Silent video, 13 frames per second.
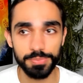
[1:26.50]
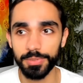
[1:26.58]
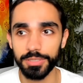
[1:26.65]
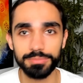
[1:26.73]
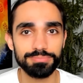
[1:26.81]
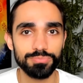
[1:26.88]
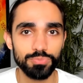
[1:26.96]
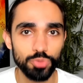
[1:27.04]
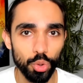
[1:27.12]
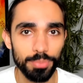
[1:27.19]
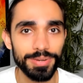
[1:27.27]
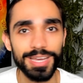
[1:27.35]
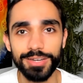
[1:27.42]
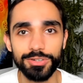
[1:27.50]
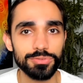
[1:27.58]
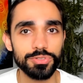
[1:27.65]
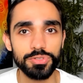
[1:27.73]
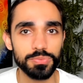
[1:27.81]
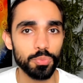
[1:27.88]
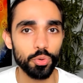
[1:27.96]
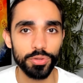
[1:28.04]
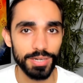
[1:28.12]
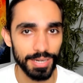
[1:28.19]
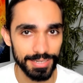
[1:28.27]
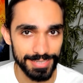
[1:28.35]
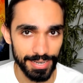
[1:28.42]
but normally I don't use more than
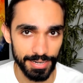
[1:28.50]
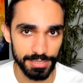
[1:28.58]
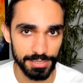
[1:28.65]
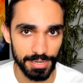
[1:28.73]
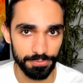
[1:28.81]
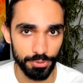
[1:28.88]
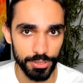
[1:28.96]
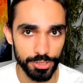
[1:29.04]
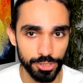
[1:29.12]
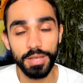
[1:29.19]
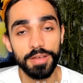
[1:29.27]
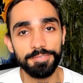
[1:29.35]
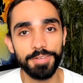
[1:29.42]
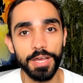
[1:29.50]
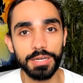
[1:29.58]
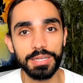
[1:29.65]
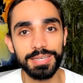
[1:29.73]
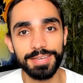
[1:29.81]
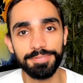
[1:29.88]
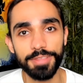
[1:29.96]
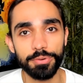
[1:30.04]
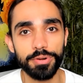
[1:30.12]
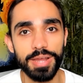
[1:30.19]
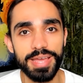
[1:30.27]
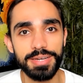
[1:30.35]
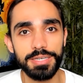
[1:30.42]
like 10x leverage. Thirdly, if there
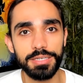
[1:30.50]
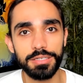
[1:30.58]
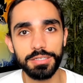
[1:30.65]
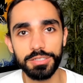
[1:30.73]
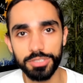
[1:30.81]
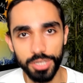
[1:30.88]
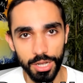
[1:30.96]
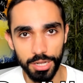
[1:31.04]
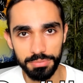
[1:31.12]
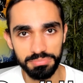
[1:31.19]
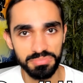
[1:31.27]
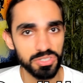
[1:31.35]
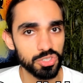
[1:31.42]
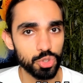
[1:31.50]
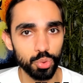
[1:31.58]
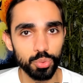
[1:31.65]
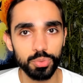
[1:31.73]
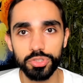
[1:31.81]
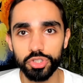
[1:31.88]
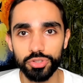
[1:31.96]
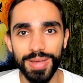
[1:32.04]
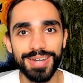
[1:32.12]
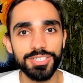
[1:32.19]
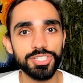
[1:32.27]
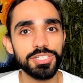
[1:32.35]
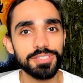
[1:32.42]
are any terms, tools,
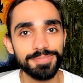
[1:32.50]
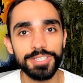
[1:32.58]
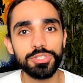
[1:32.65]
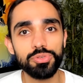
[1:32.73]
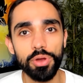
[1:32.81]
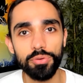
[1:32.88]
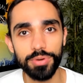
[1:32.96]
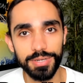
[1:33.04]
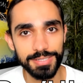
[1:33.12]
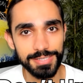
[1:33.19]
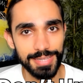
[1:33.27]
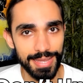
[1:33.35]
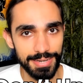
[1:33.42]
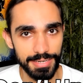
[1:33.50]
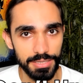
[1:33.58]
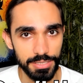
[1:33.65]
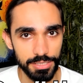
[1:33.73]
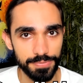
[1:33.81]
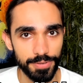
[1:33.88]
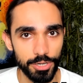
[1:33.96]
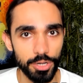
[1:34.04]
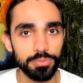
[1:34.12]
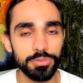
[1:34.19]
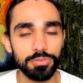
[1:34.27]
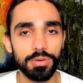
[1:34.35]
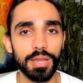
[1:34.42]
strategies, things you don't understand in this video
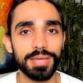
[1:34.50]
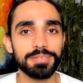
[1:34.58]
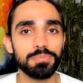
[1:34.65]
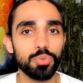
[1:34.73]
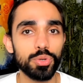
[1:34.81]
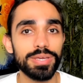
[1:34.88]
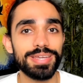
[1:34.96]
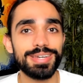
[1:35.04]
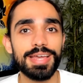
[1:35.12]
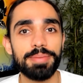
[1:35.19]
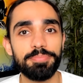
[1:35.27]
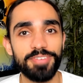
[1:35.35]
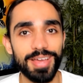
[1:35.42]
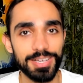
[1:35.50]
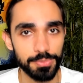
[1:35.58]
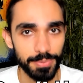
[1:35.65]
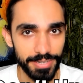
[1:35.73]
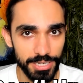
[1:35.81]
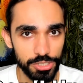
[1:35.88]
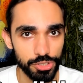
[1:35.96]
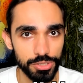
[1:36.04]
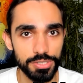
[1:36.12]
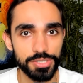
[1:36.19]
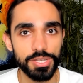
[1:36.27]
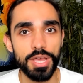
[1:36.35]
and you'd like more in-depth explanations,